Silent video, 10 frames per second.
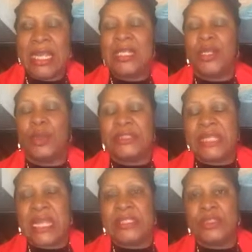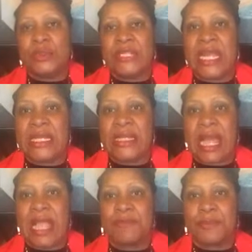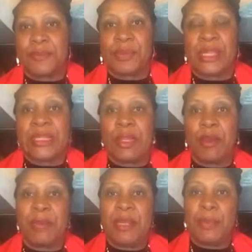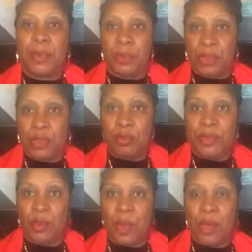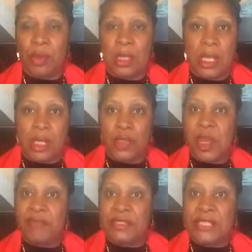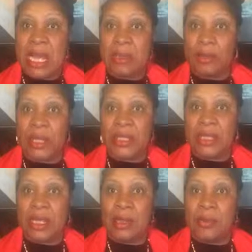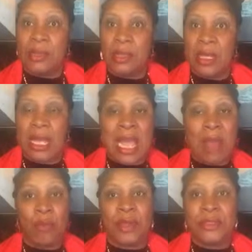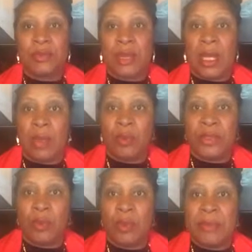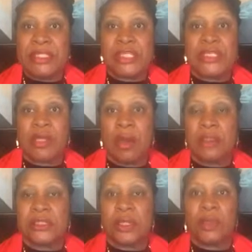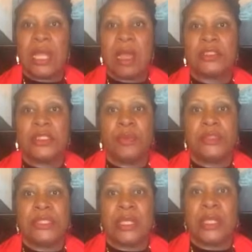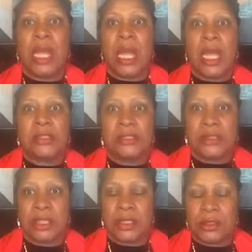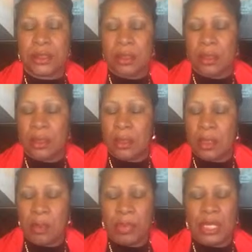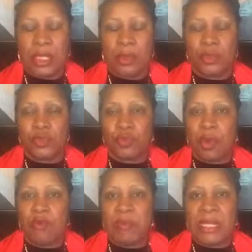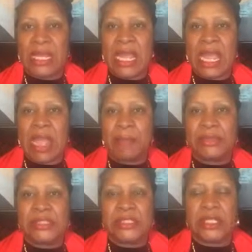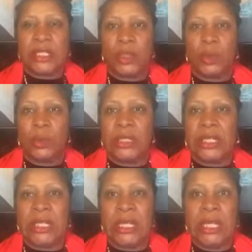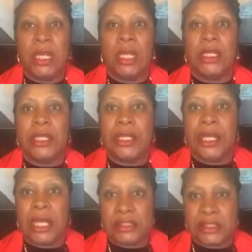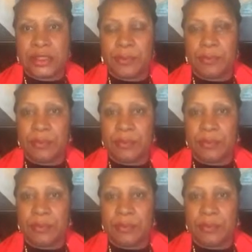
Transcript: in your day-to-day life. There are people with whom you work. You have to tolerate them. I worked with a woman. She talked so loud. She was a constant complainer. Drove me absolutely nuts.